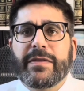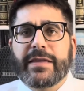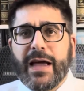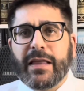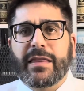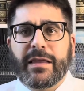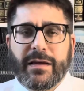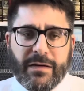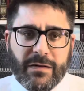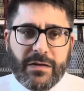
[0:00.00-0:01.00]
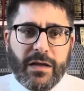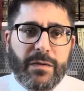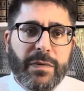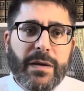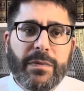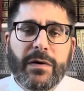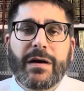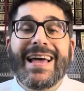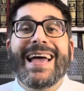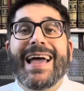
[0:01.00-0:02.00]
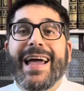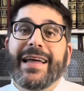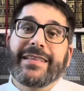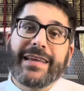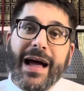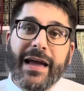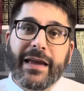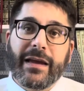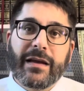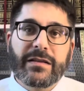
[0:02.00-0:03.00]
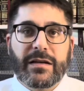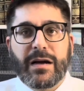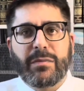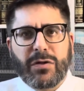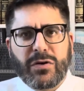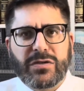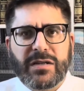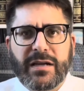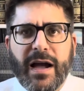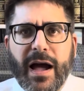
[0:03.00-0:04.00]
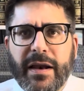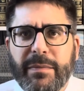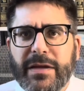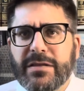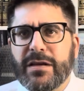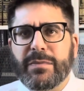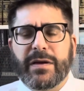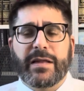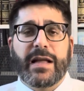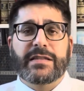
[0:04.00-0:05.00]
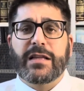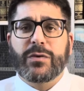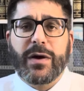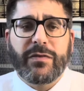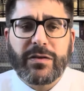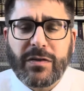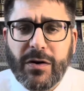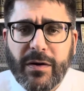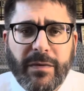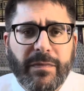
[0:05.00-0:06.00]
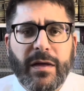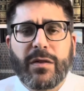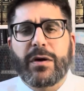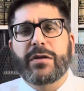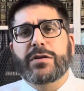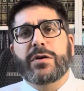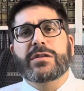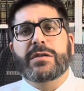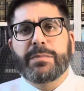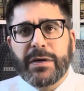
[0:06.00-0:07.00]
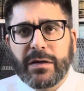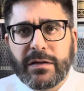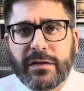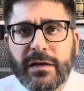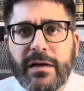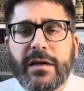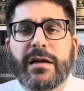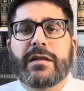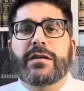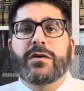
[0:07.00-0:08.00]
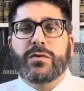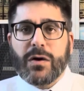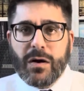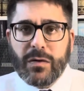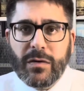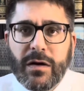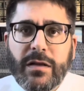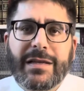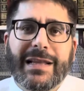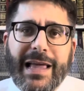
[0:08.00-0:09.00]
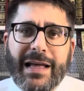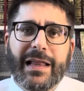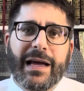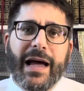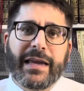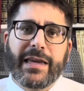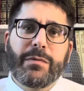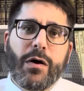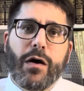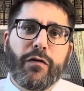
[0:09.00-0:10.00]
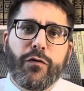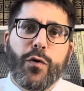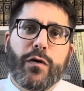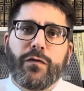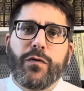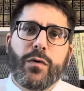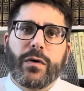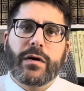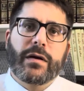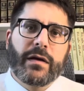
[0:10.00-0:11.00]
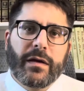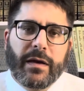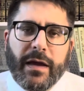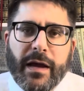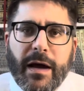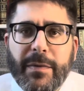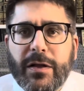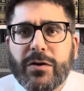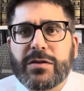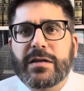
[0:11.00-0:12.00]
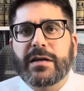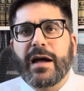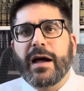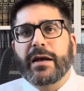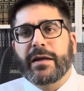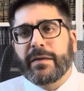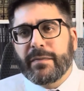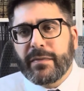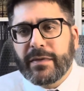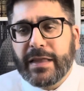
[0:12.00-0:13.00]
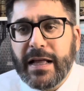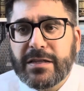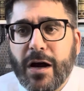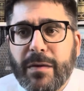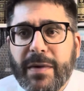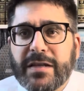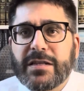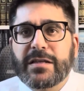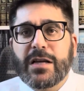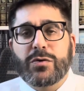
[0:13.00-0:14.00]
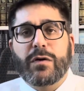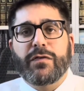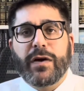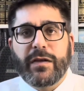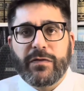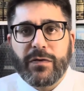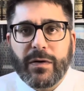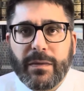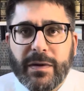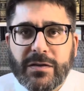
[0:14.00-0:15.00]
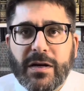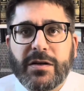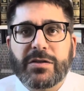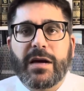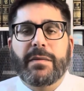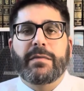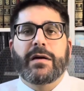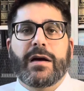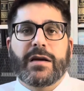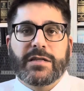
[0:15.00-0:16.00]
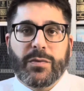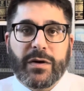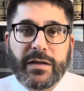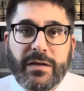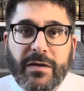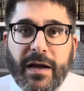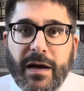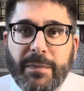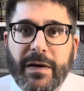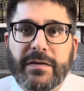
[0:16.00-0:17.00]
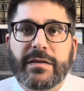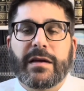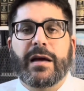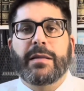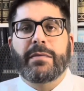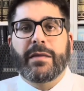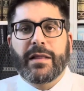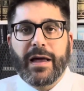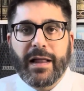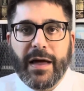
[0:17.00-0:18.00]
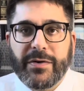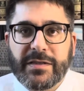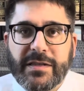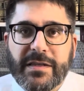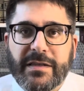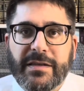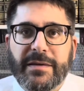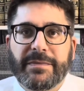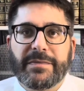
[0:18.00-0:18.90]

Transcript: death to other people, and dying to come closer to God based on their opinion. That's not the way of the Torah the Torah is to build, to grow, to lech lecha, keep going forward and forward and coming closer to God. That's our message. That's what we're fighting for. And Bezrat Hashem, Hashem will continue to help us and allow us to succeed.